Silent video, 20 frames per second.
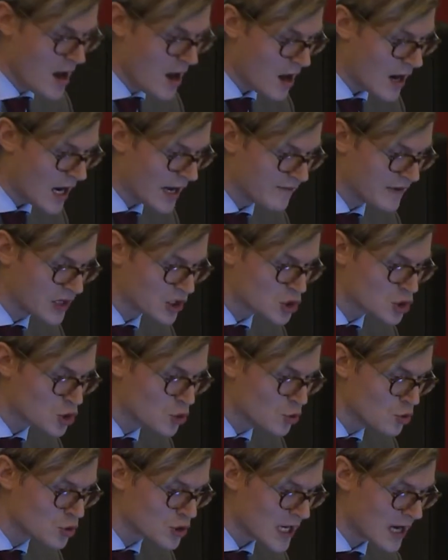I will
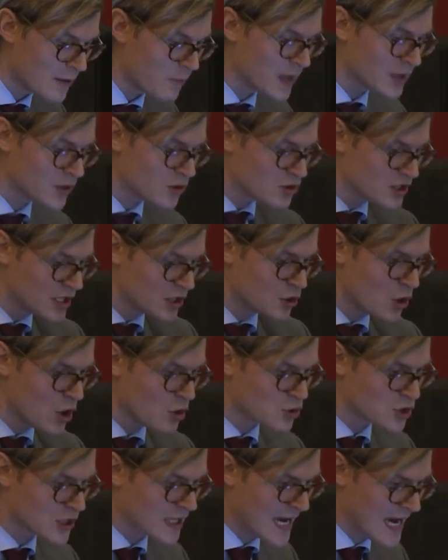choose, I want to see
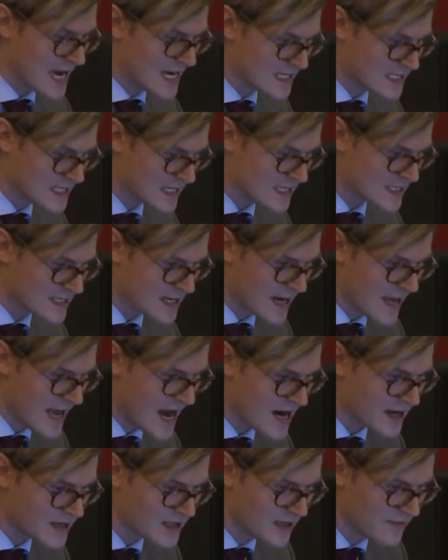those cases. I
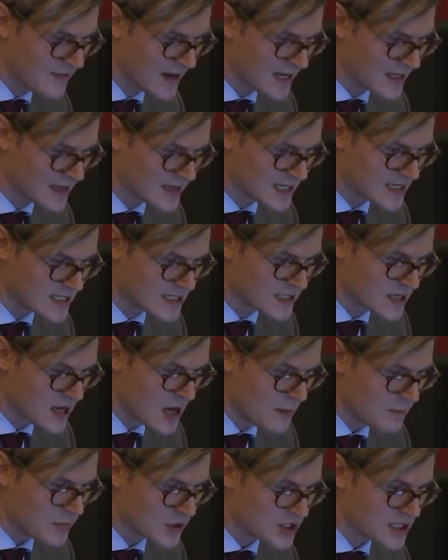activate this
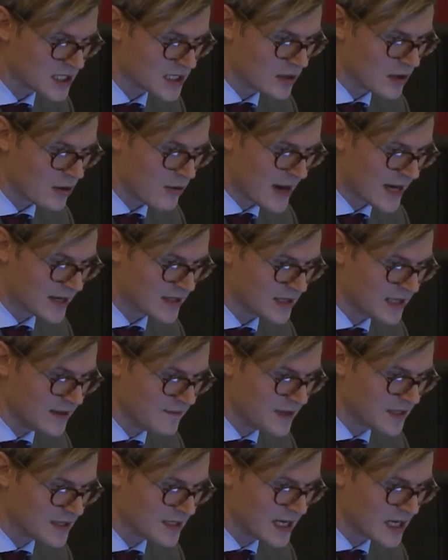particular
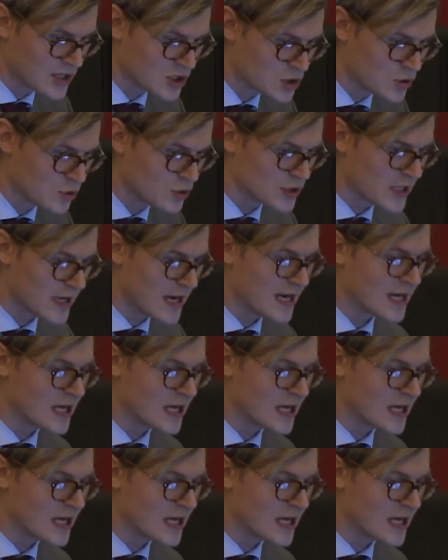activity and choose that I